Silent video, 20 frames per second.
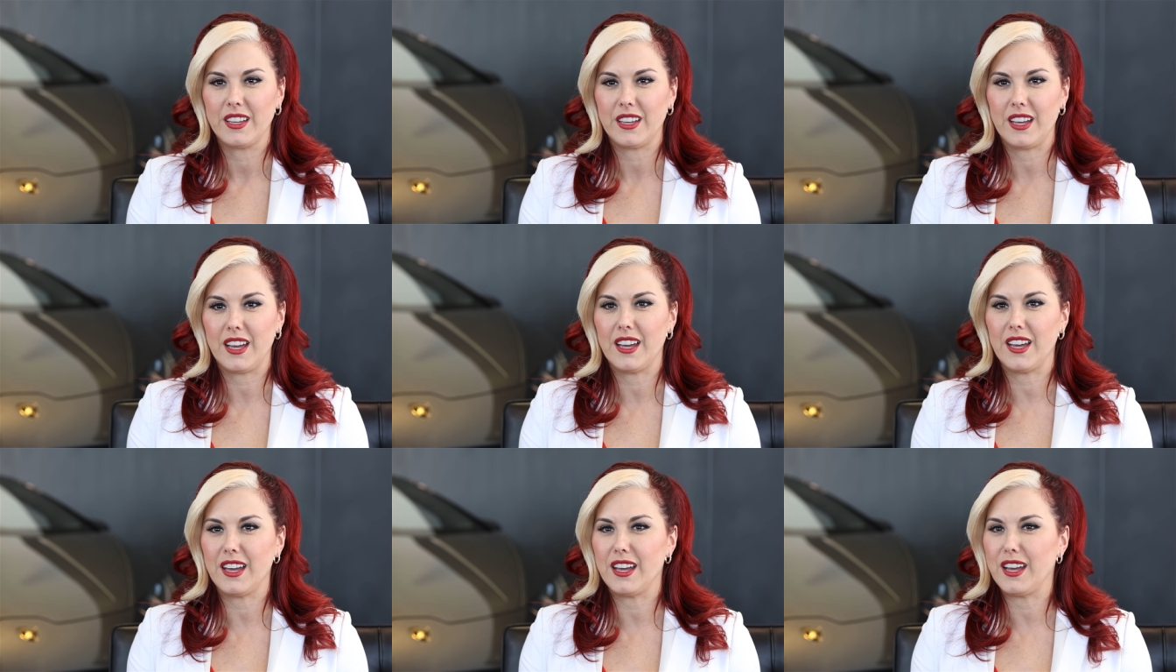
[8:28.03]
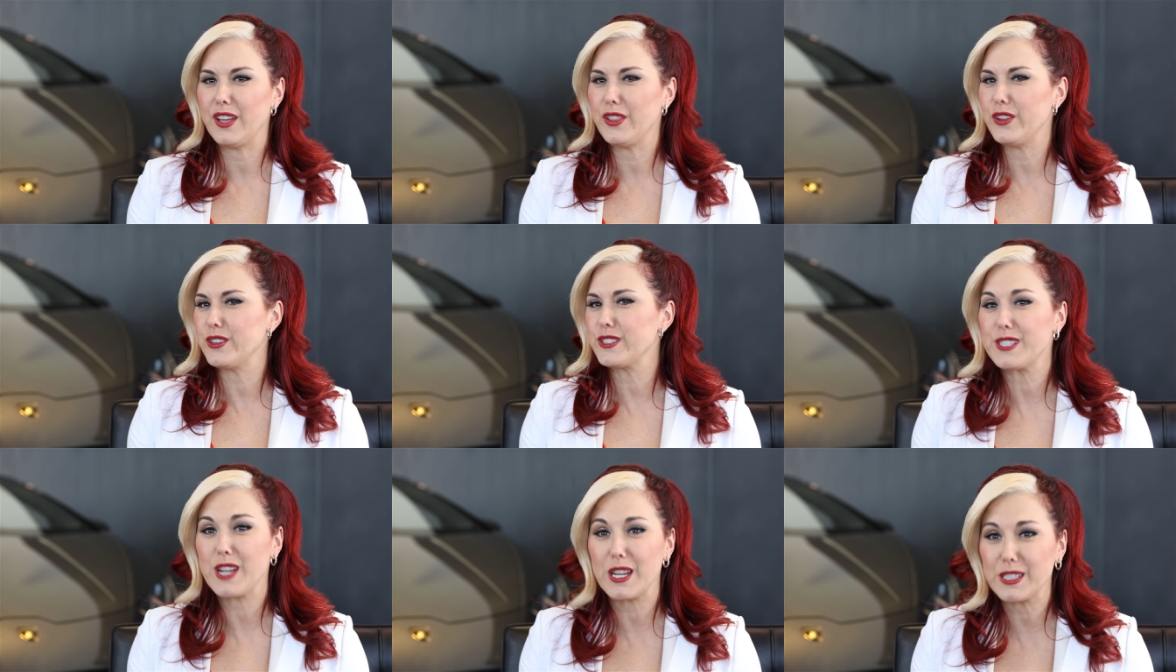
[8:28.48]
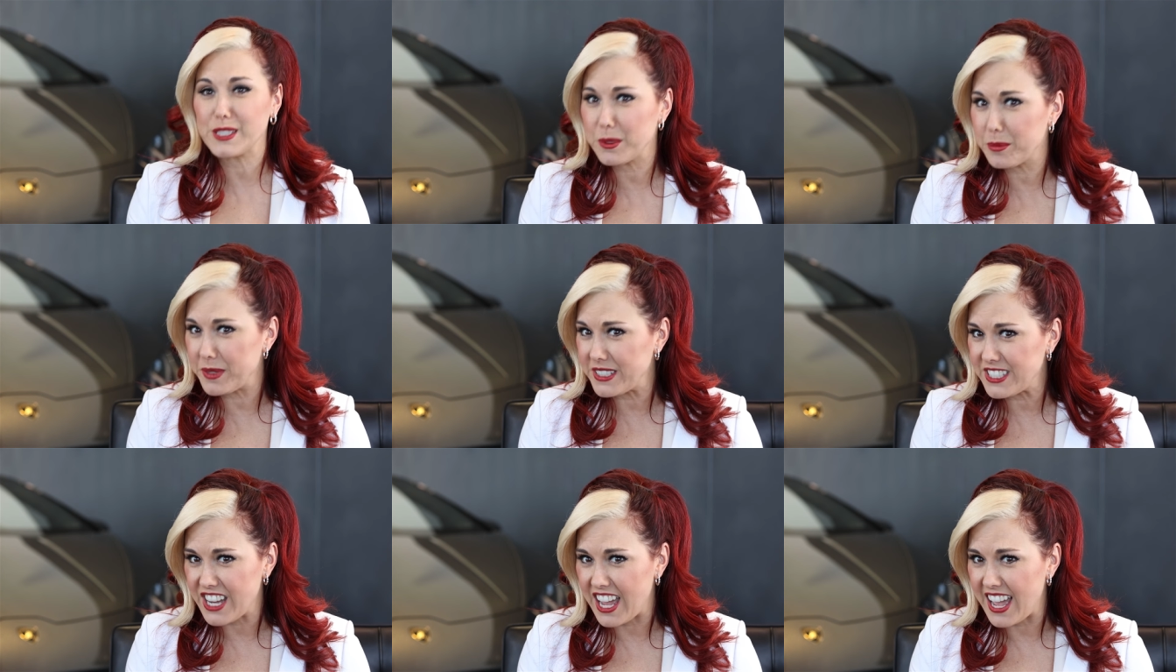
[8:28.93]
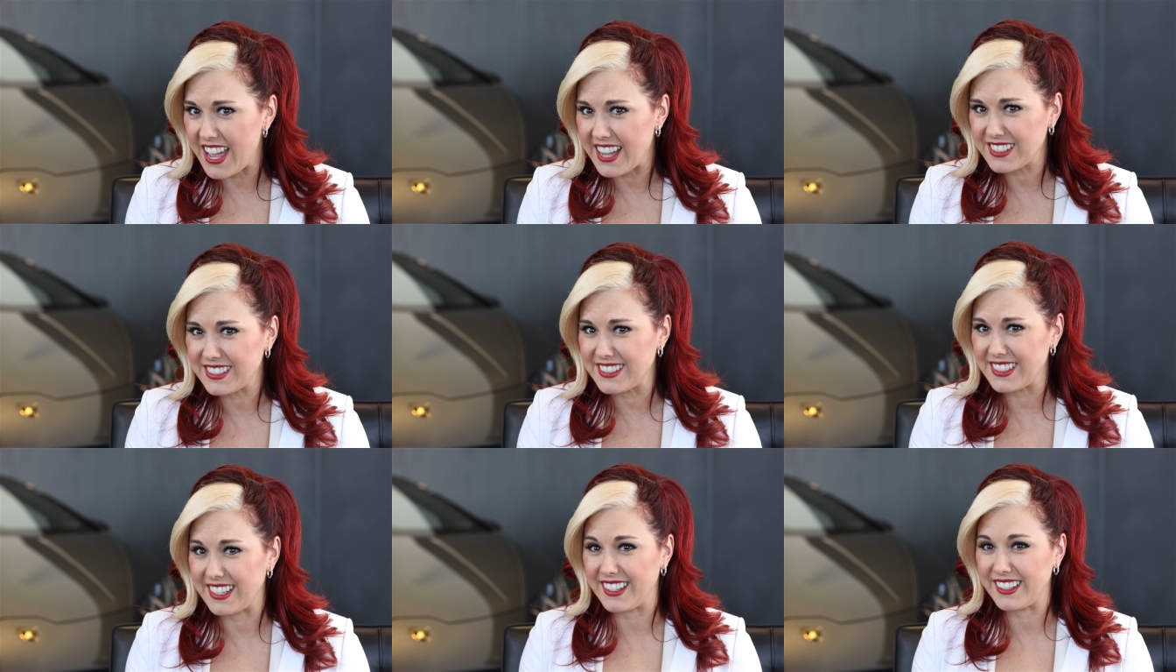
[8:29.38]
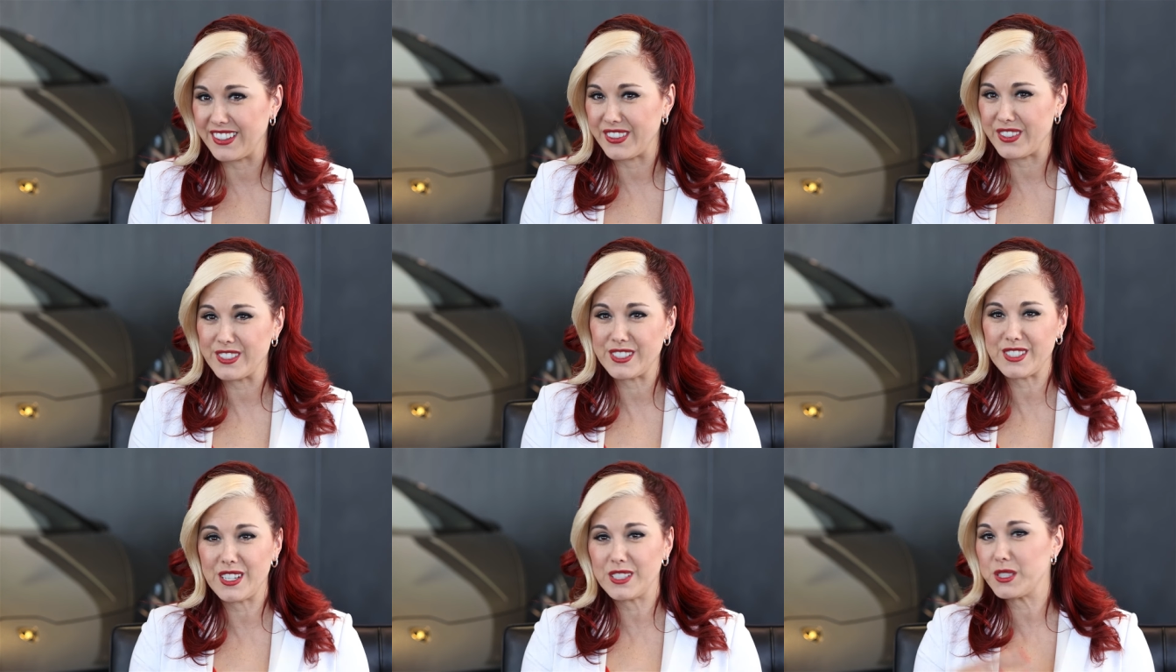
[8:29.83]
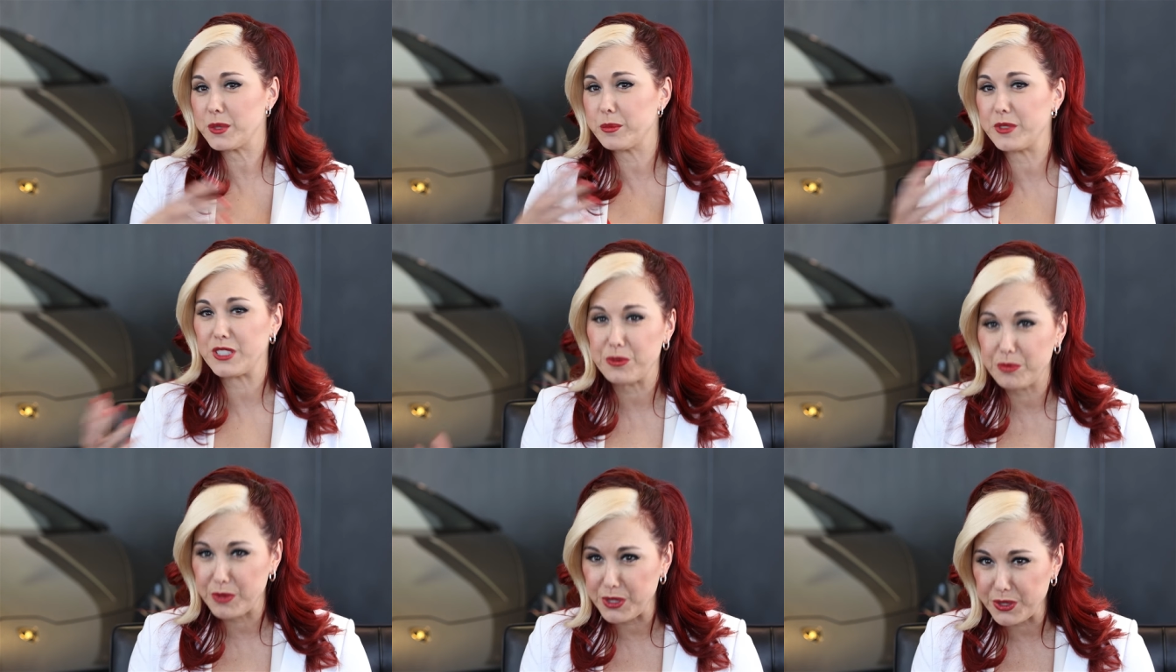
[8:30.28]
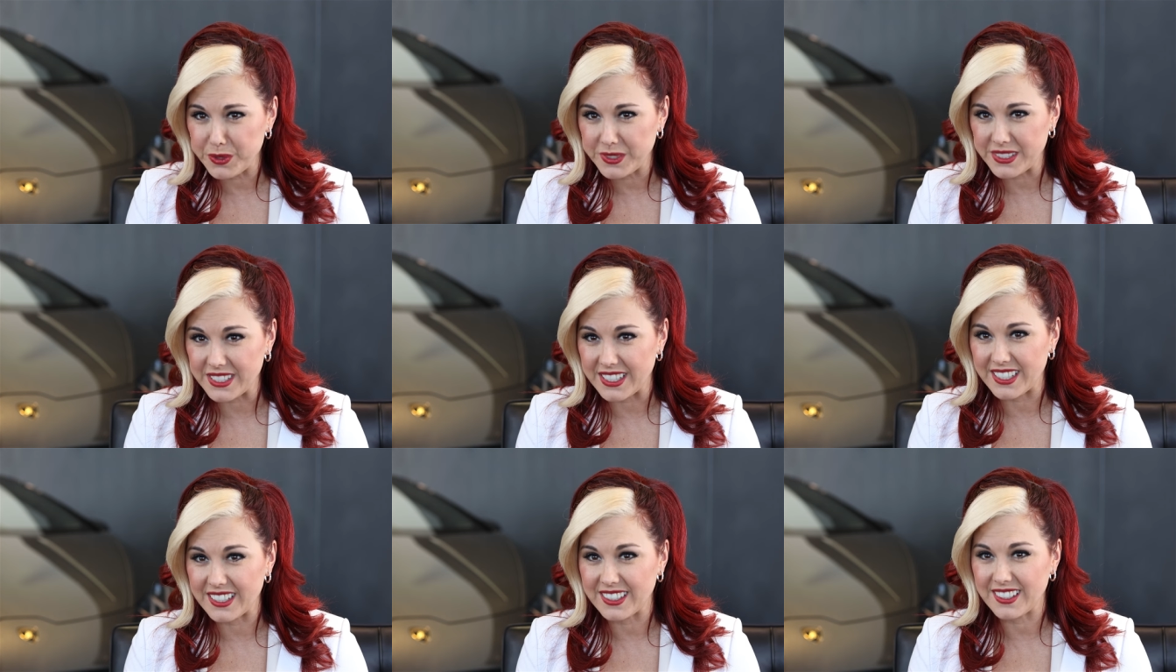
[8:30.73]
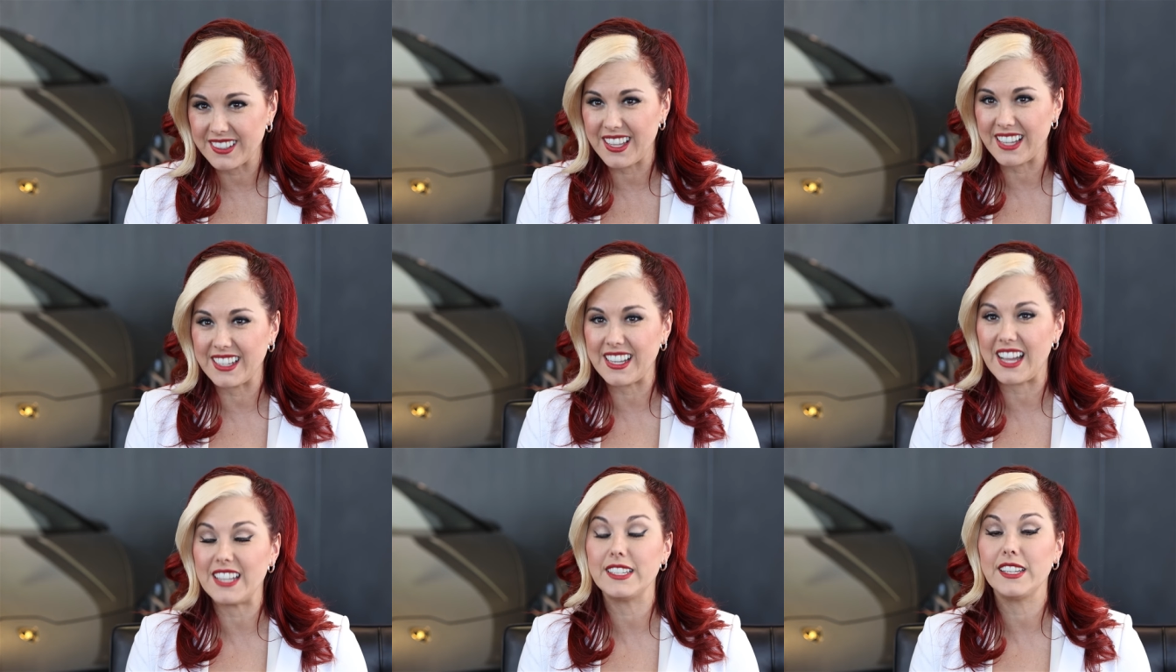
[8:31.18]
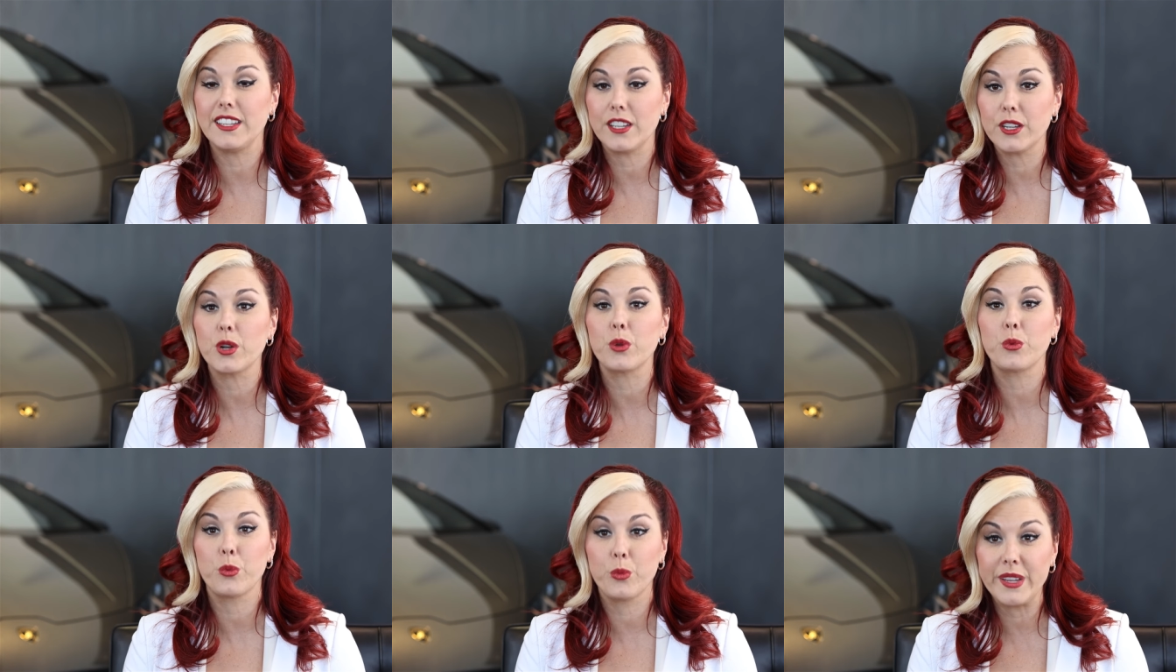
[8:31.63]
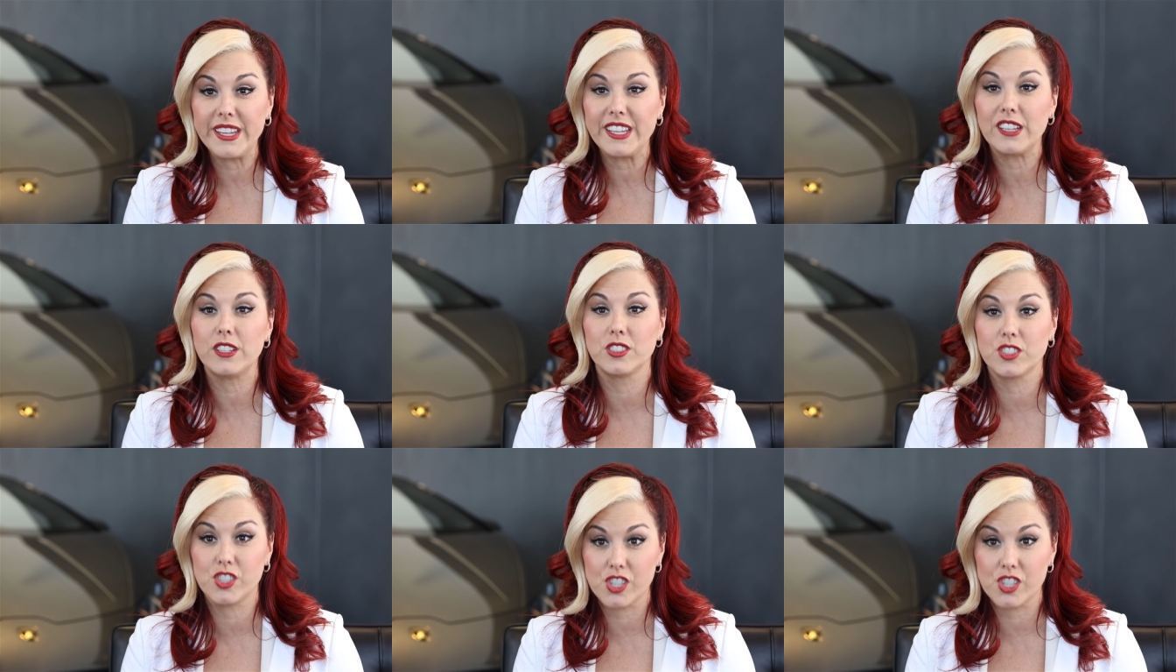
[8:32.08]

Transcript: uh, there's not so much acting, there's not so much music. Like, I needed a real